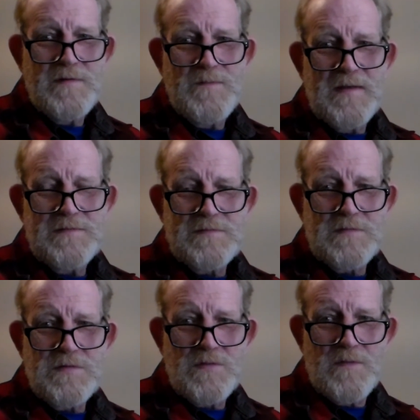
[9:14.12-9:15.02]
to make this
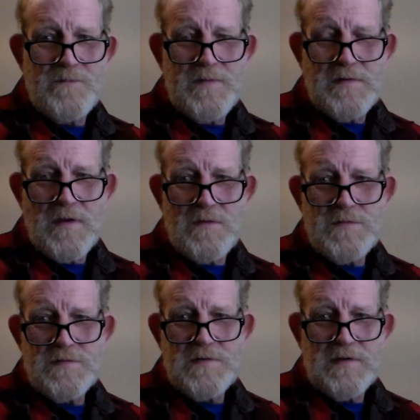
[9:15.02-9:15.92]
a short video
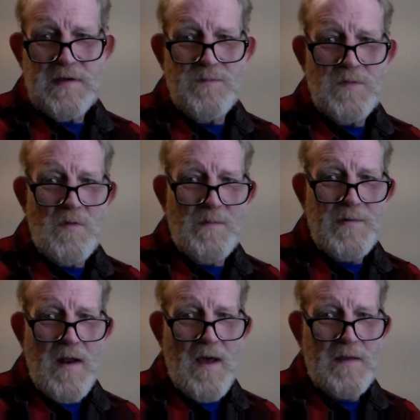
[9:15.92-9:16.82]
just to keep you
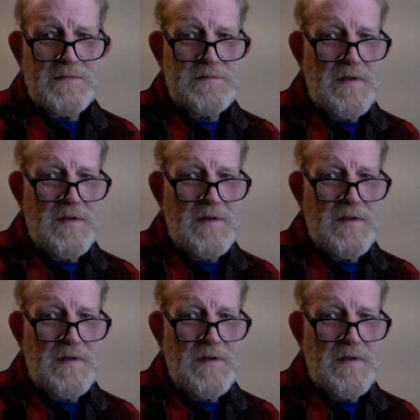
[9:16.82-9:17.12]
apprised.